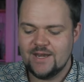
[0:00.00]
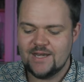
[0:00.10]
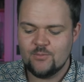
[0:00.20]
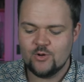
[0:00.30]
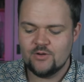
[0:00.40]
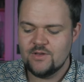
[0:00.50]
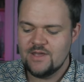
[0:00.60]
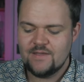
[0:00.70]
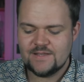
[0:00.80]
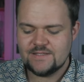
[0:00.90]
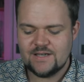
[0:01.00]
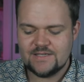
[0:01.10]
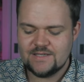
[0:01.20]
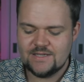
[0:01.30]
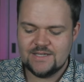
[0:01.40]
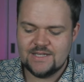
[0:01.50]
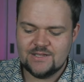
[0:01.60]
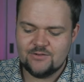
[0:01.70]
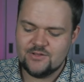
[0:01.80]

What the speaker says: it anymore. That's a nice idea.